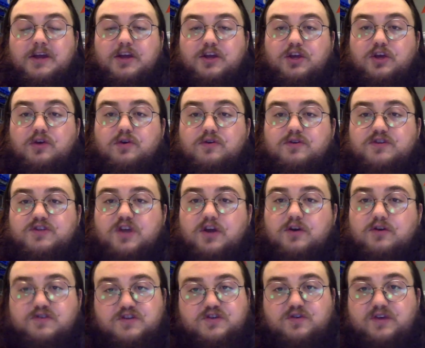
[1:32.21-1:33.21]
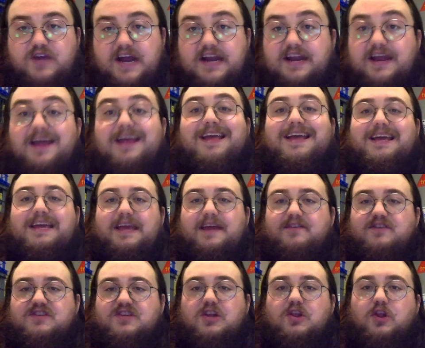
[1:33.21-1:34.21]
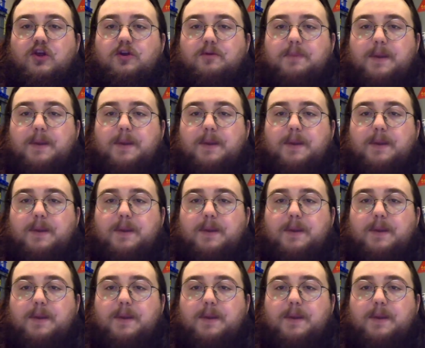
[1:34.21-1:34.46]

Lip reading: use those to kind of give us a little